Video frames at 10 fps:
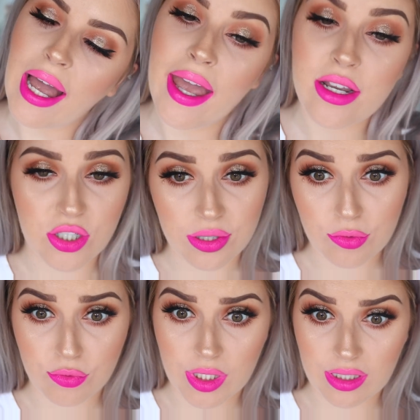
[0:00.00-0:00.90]
I
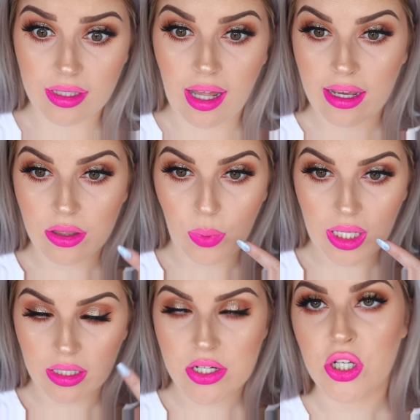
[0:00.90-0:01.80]
actually really like the way
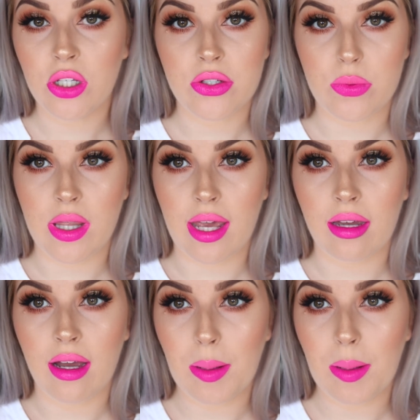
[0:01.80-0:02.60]
Elysian looks with it.